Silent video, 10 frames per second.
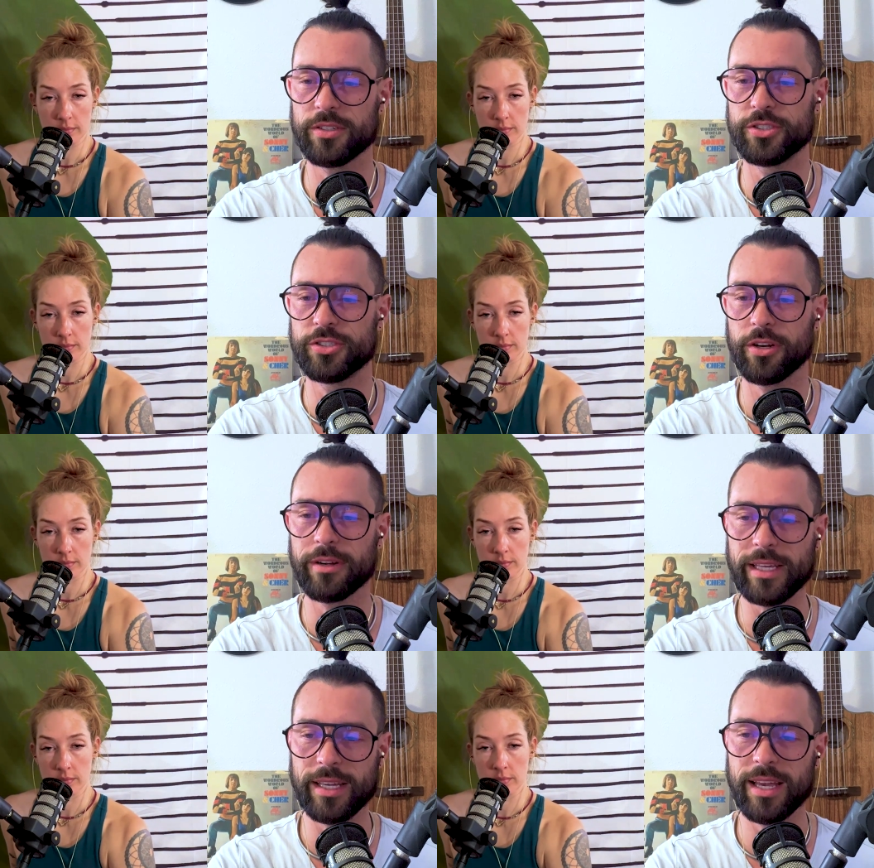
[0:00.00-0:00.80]

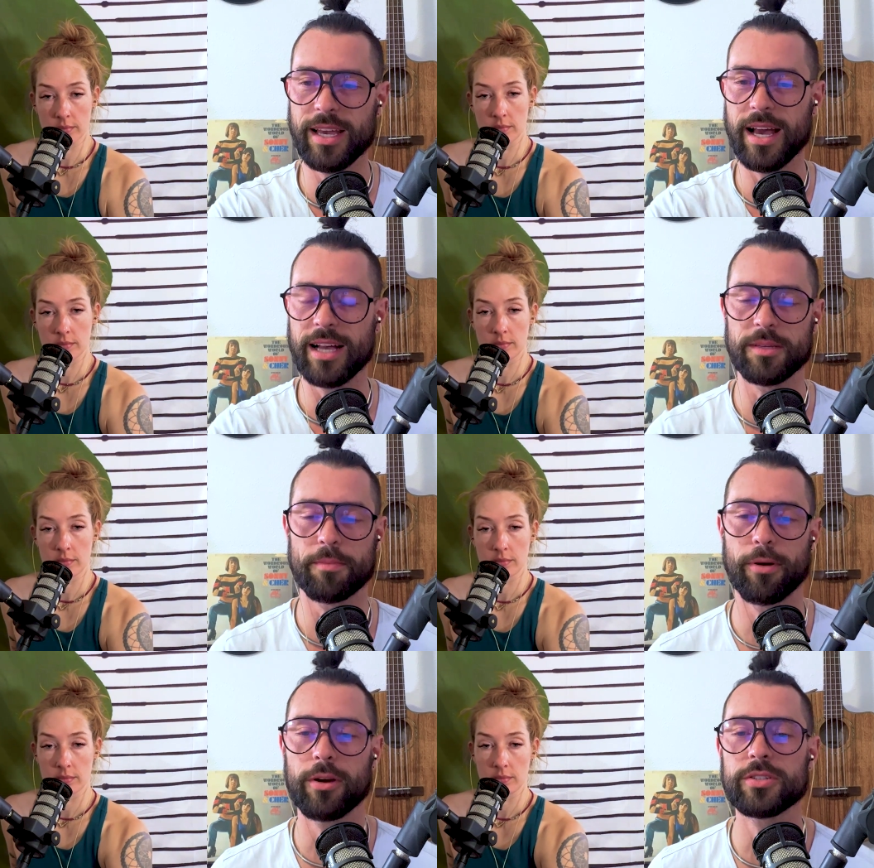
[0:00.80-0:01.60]
Speaker 1: journey as a
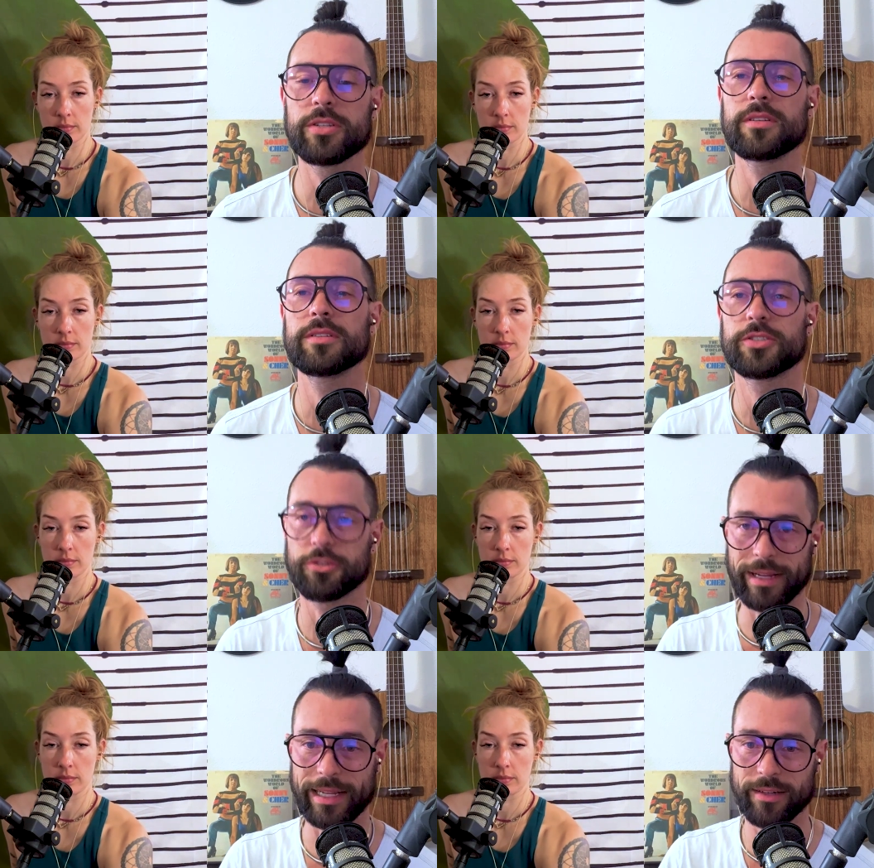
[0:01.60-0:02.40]
personal
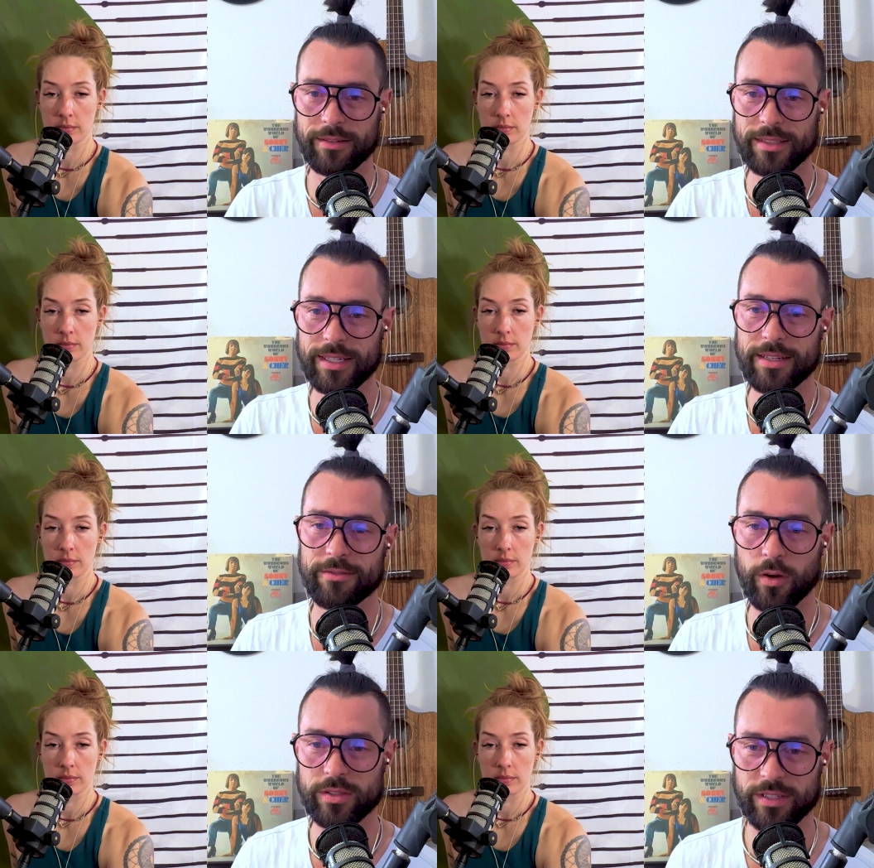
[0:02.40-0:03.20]
trainer,
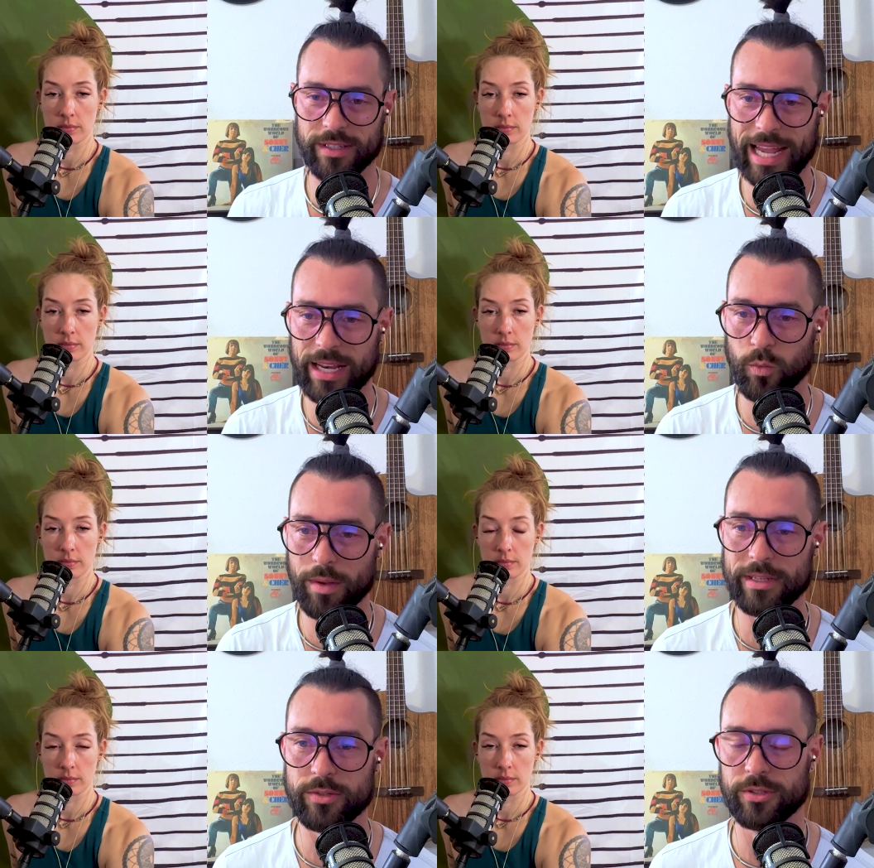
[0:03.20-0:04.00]
focusing on aiding
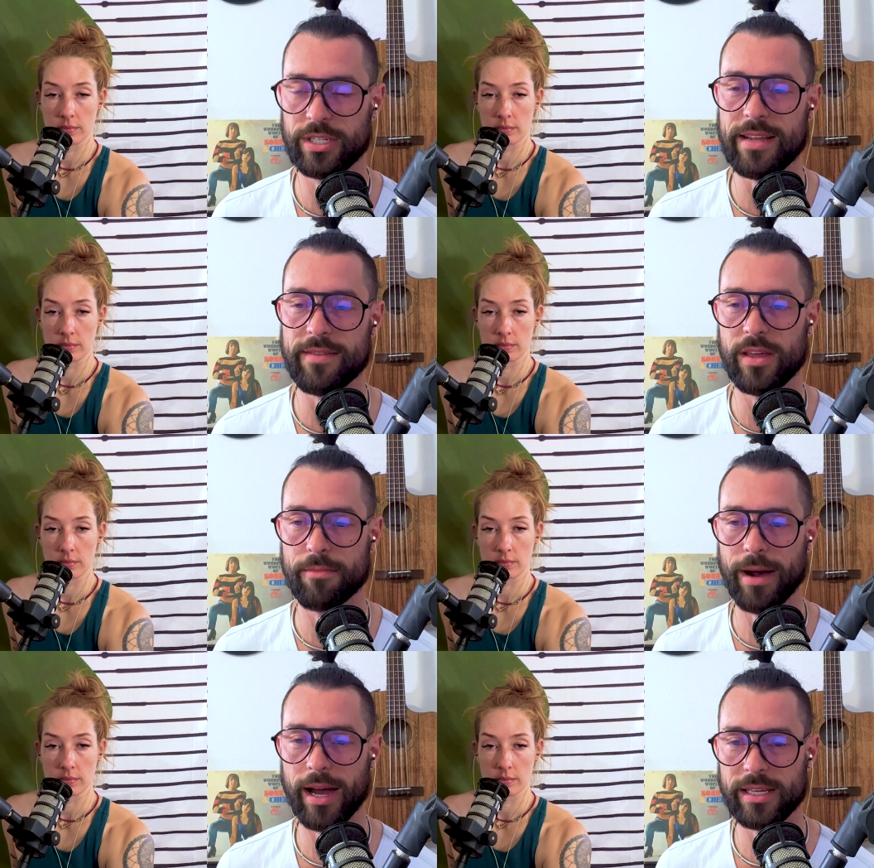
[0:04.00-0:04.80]
women to achieve their
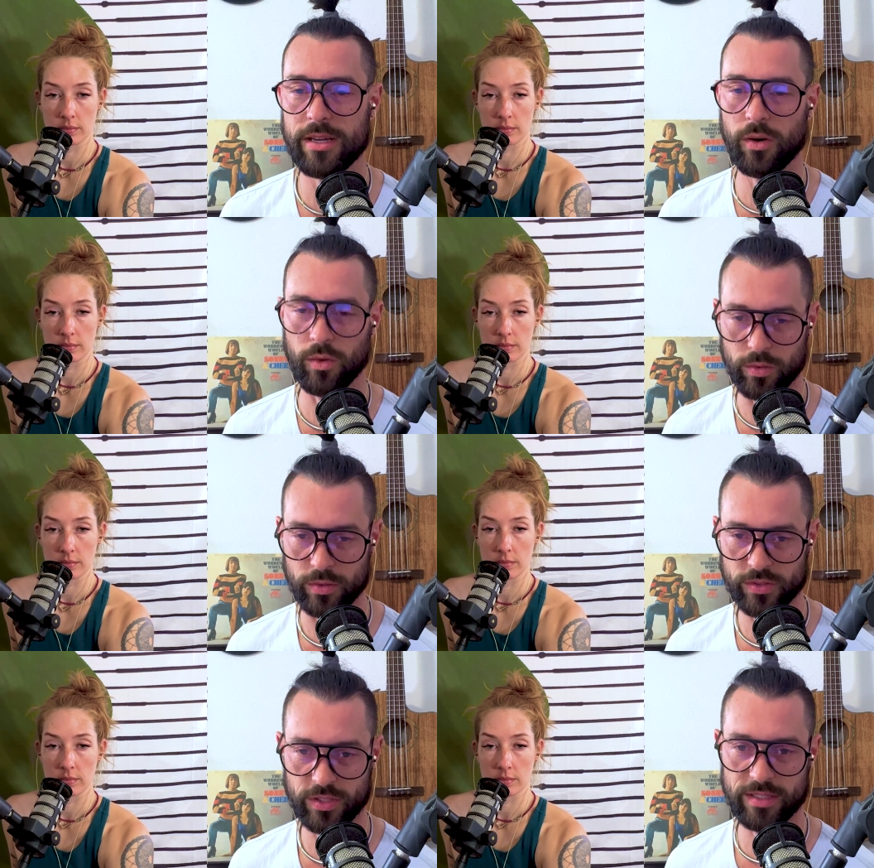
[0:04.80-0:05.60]
body
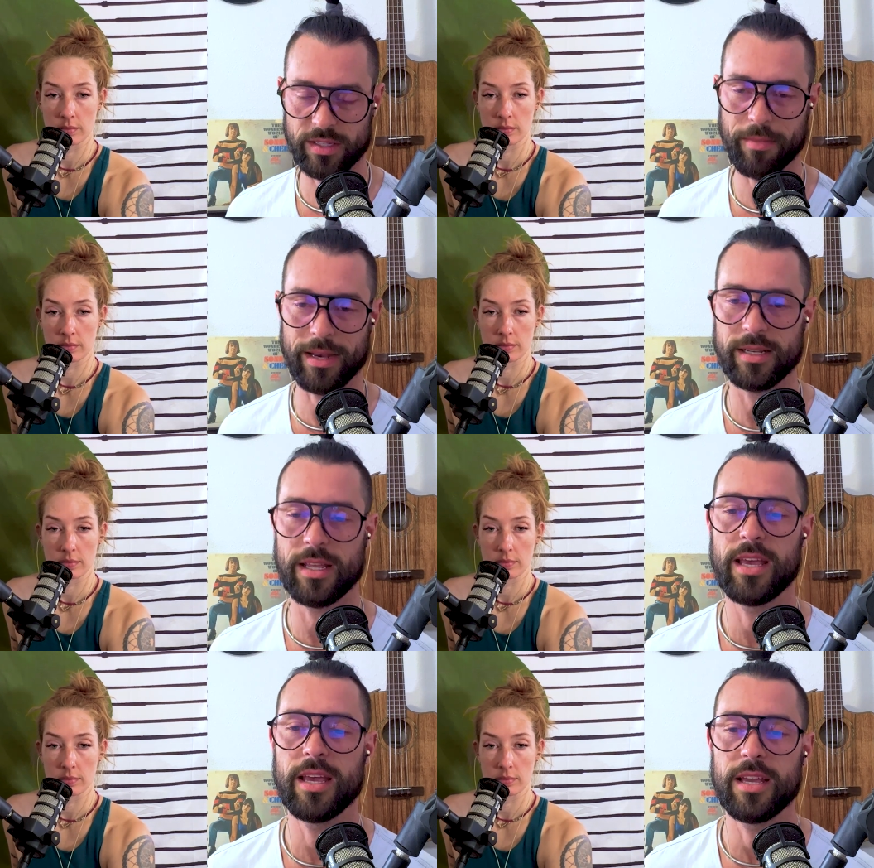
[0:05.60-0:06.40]
goals. She's committed
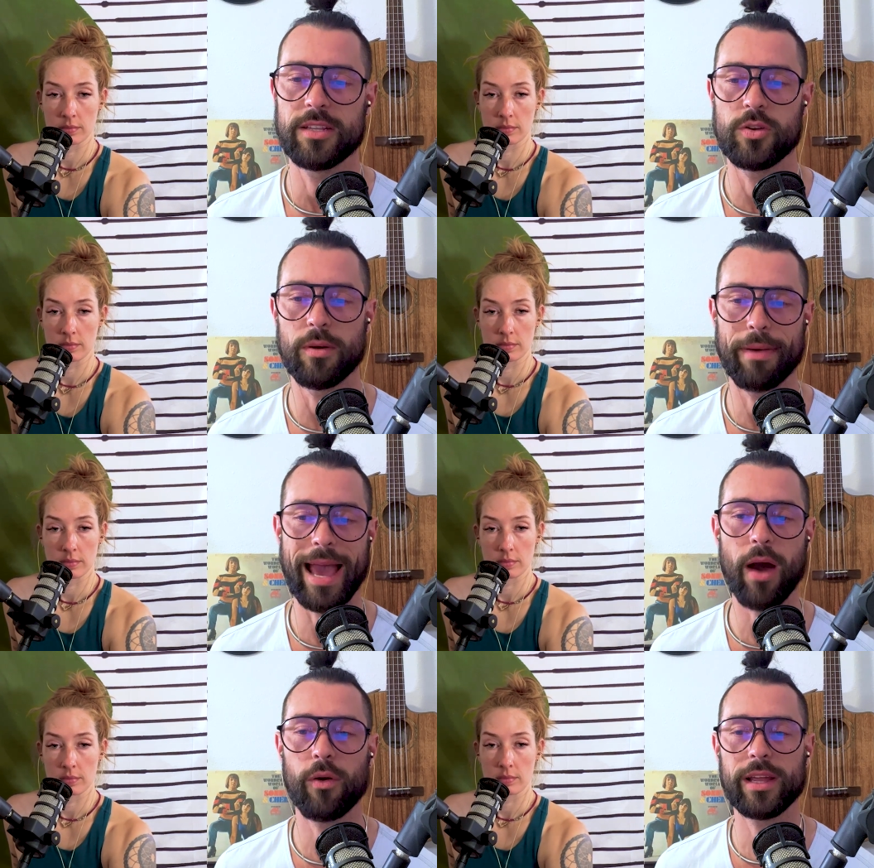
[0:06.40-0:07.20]
to
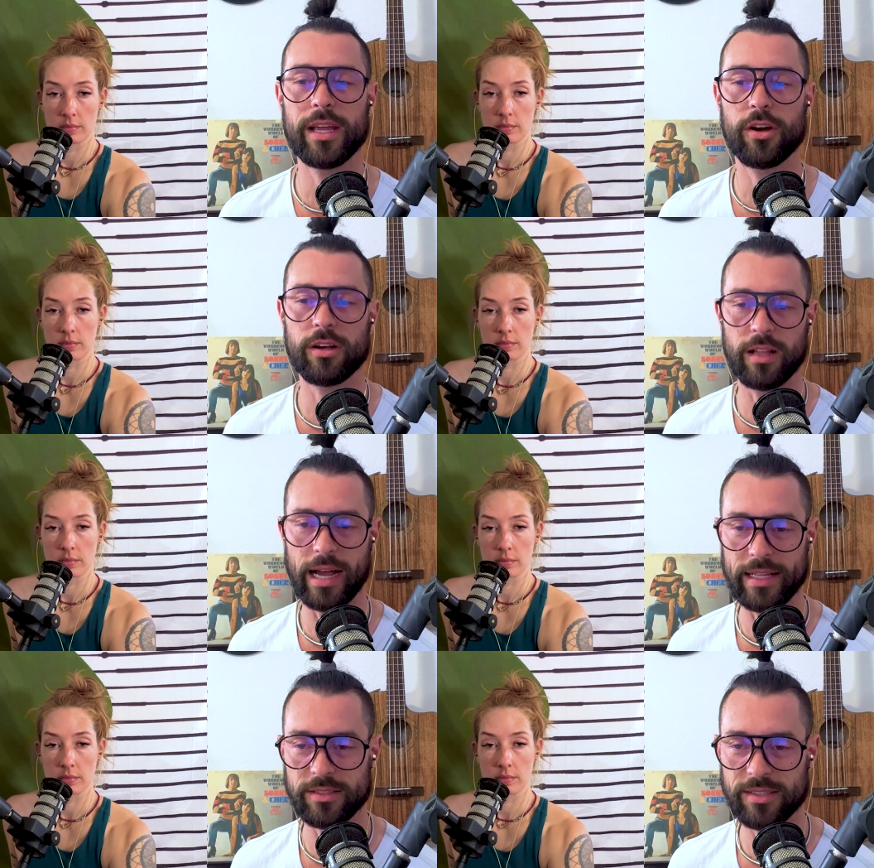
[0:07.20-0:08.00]
empowering her
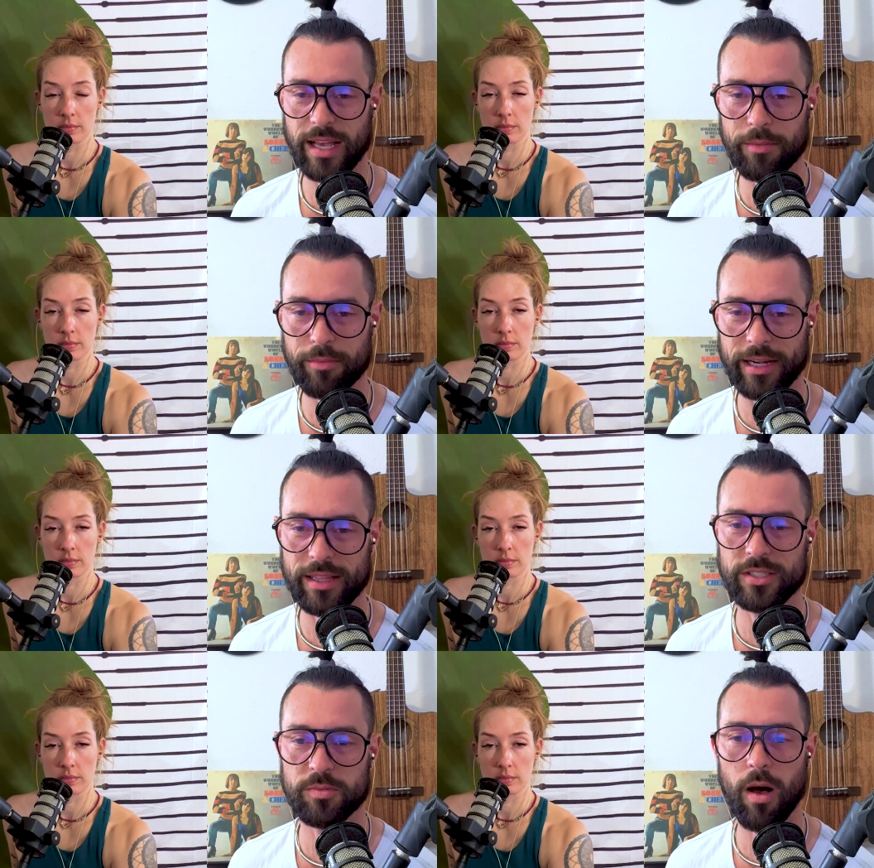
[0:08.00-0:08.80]
clients, celebrating
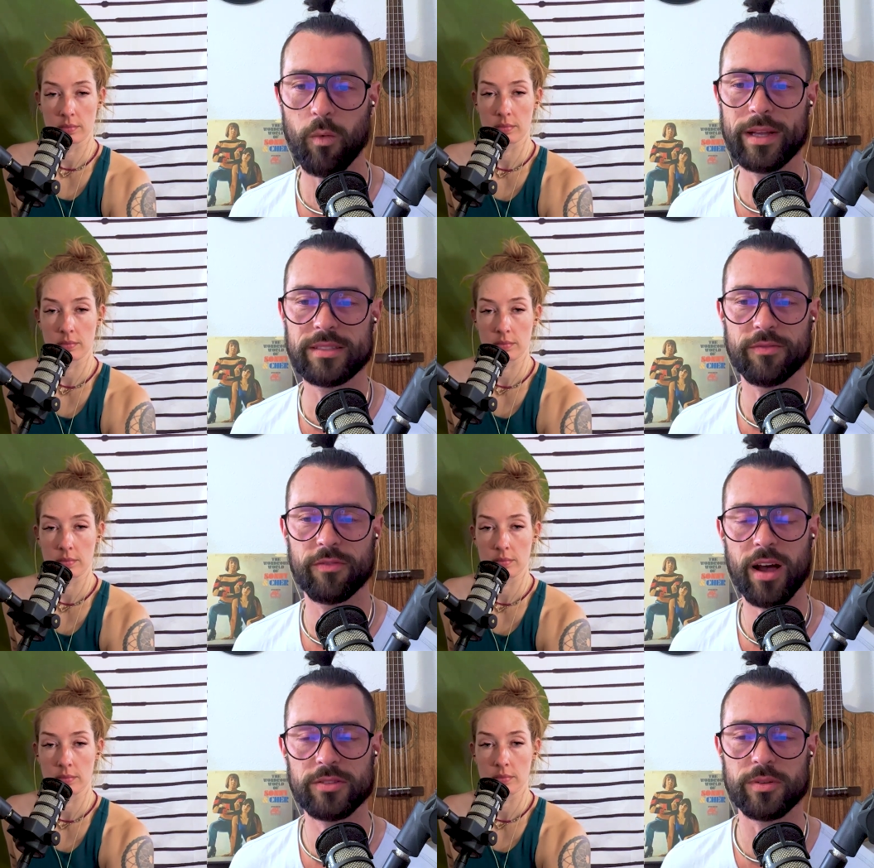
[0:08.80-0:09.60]
their small wins, and
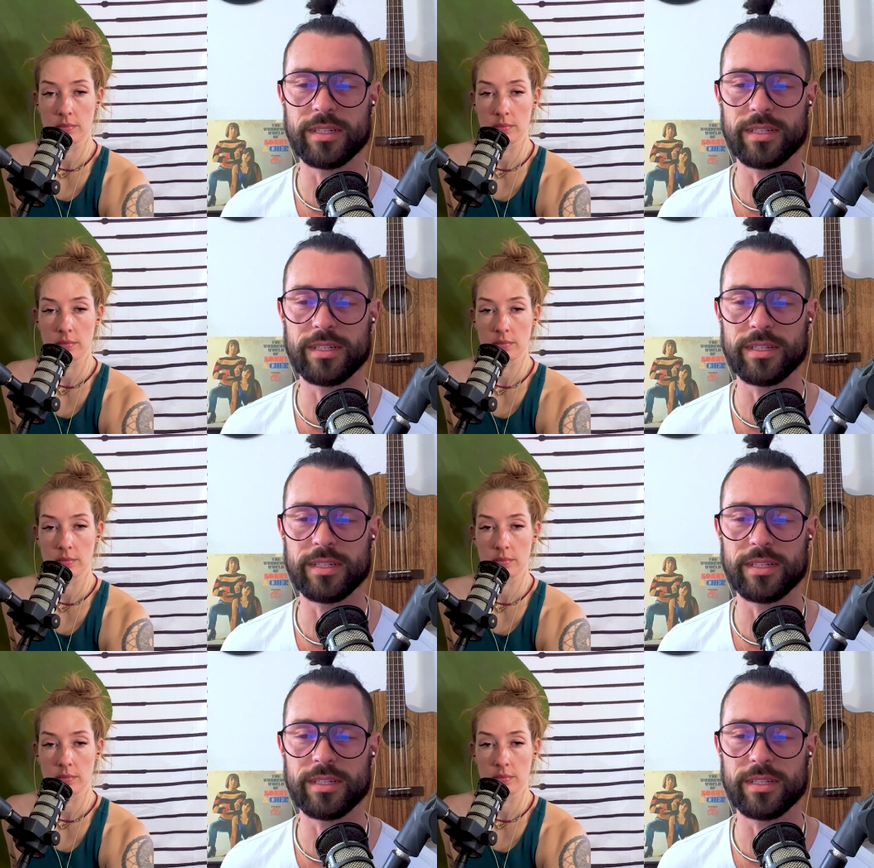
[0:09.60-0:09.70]
fostering